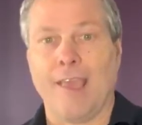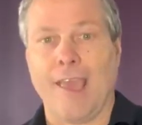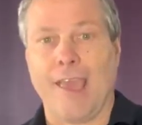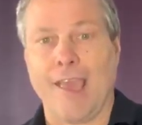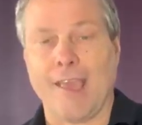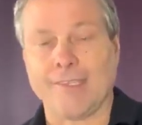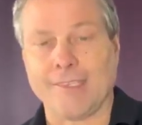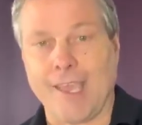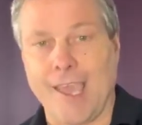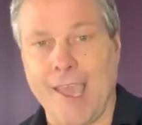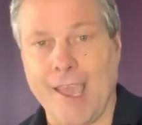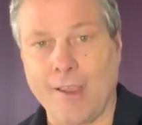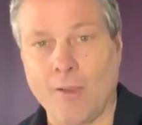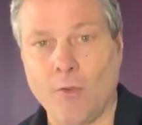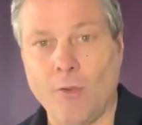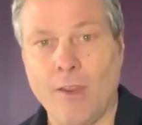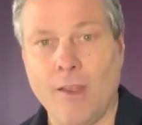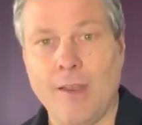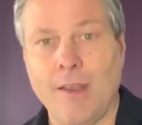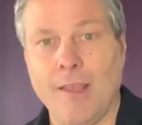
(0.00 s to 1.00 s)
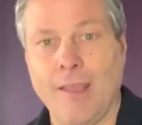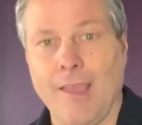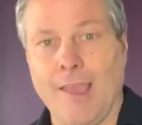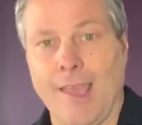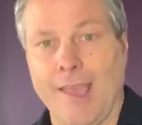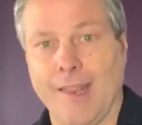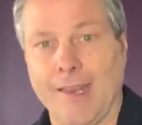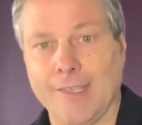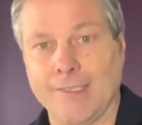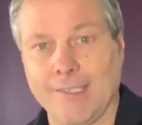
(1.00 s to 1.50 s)
as accurate
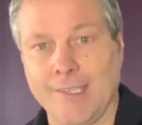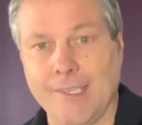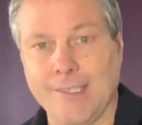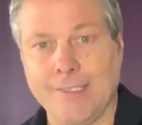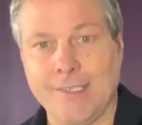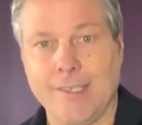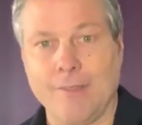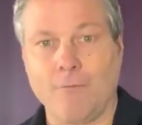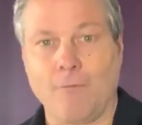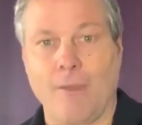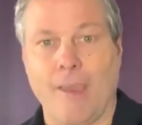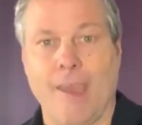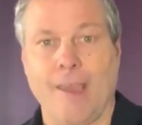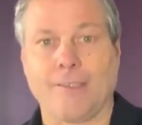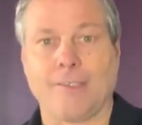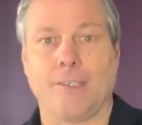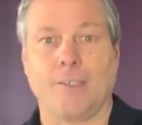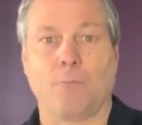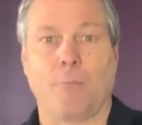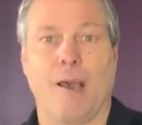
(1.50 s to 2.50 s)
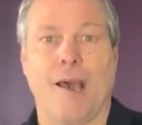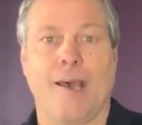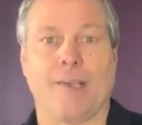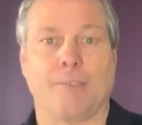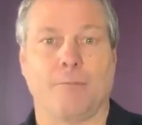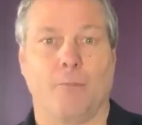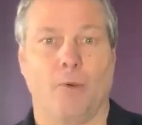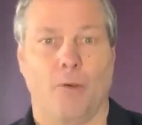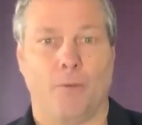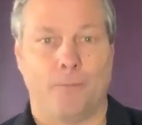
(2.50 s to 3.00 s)
and as easy and fast as
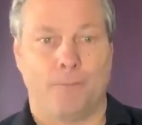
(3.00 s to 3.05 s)
possible.